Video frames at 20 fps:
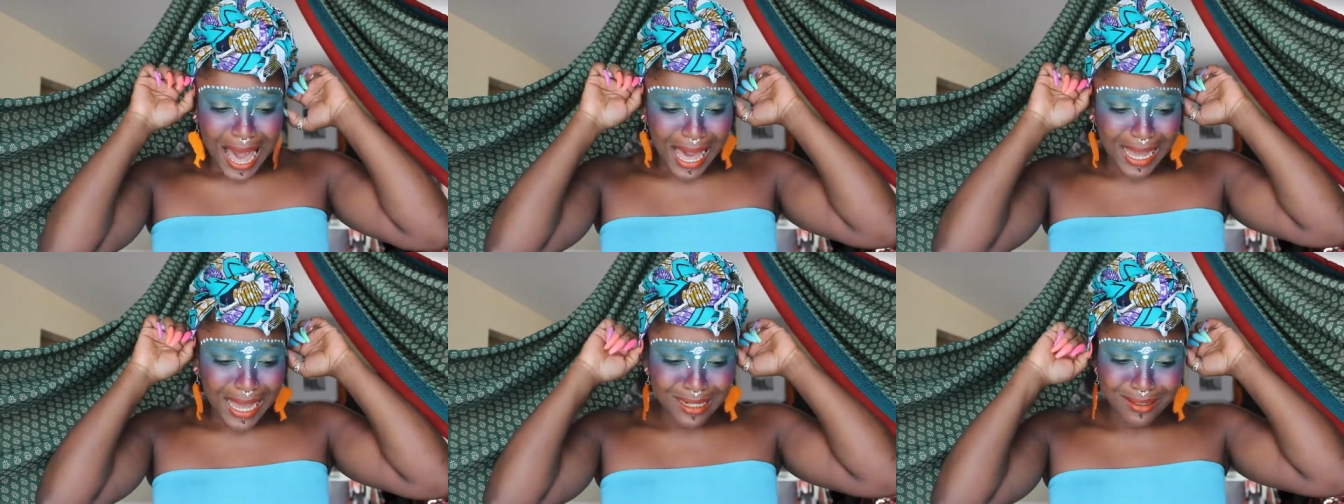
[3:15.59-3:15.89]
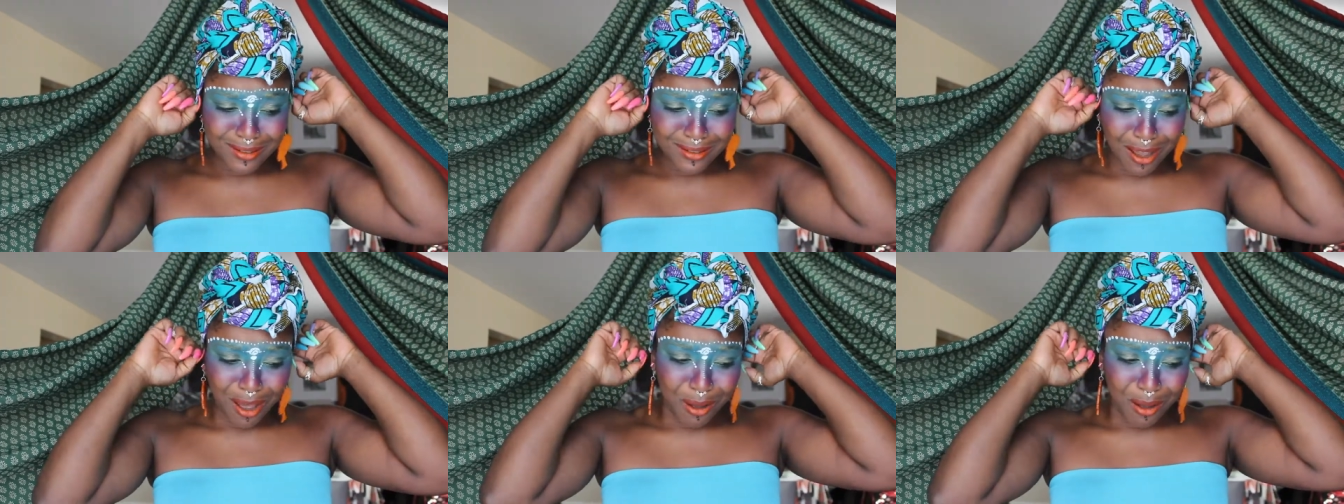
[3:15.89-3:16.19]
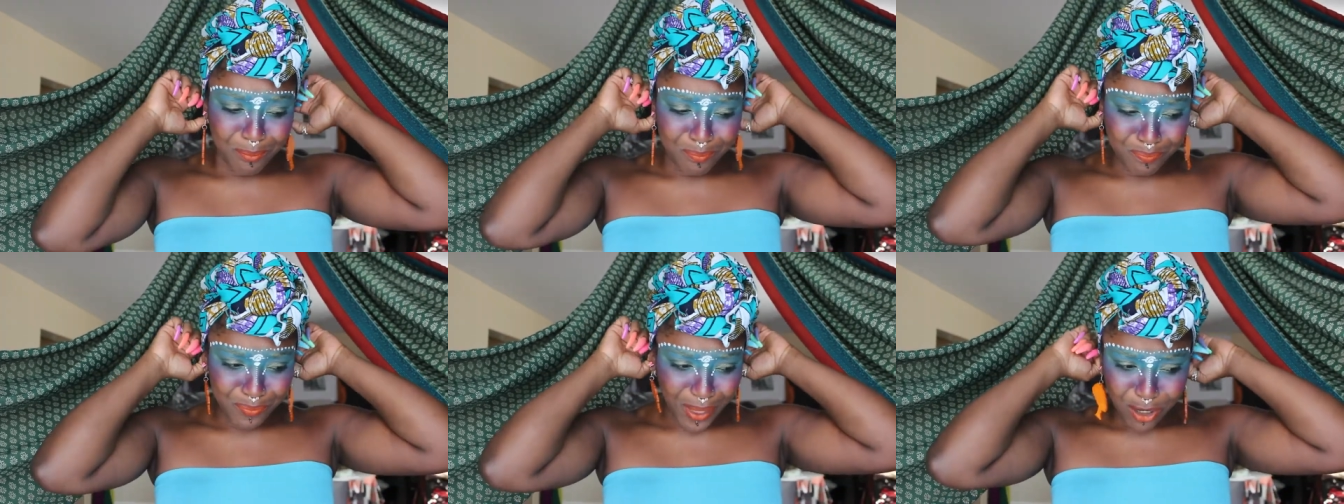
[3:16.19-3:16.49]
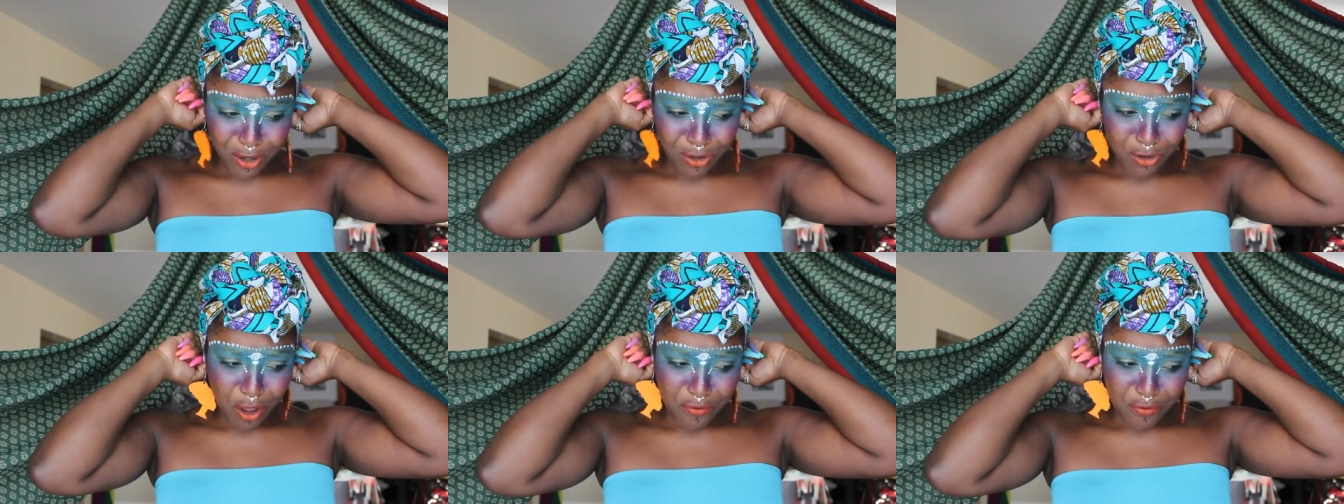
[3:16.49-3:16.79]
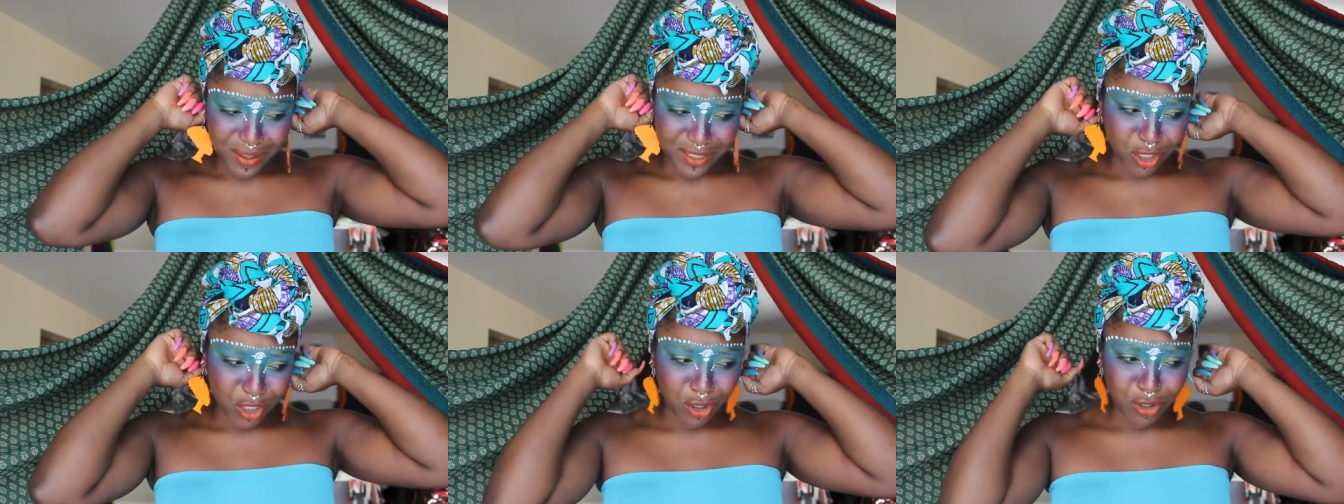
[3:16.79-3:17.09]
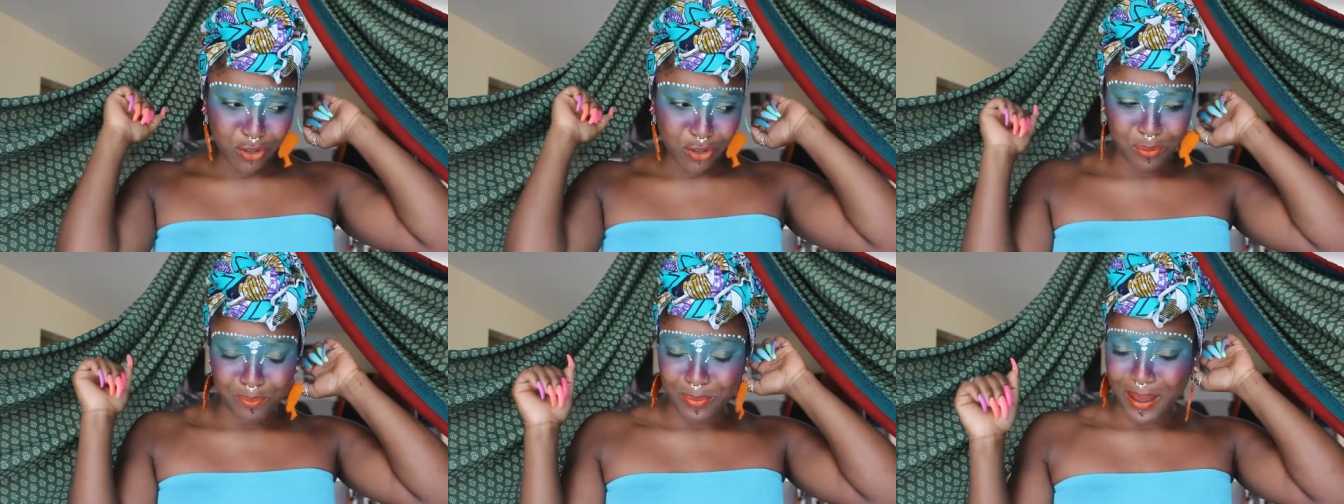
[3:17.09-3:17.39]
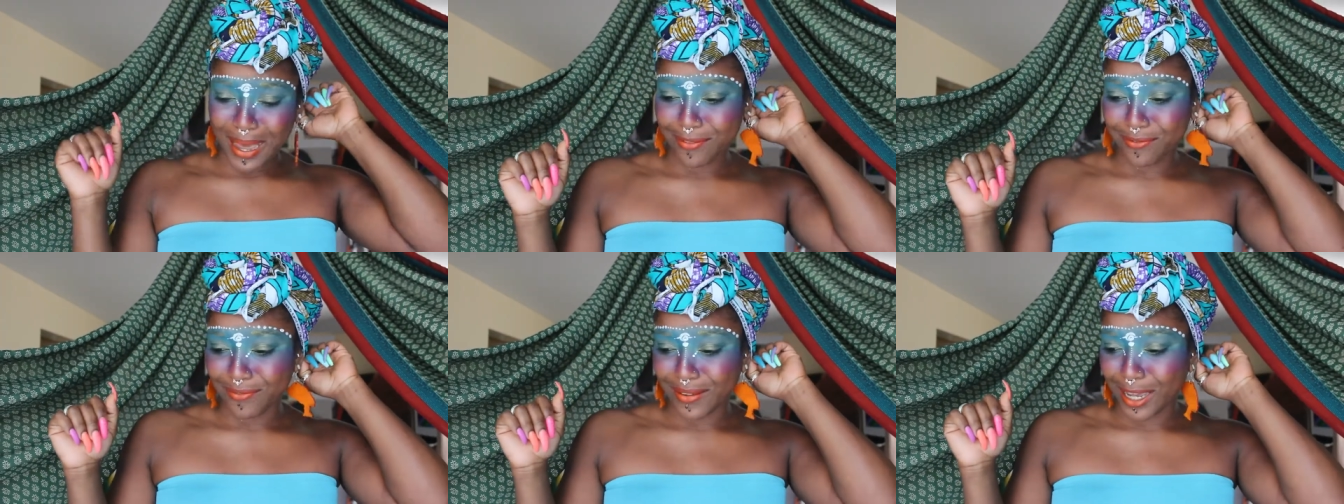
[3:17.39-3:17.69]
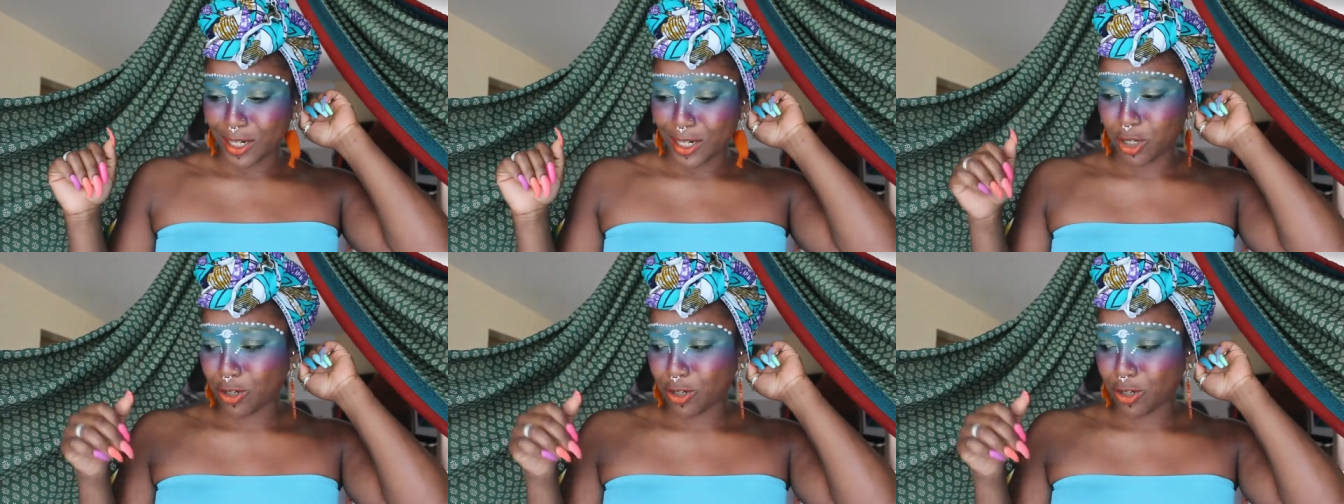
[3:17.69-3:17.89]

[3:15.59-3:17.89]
And um, I don't know if that's a good or bad thing.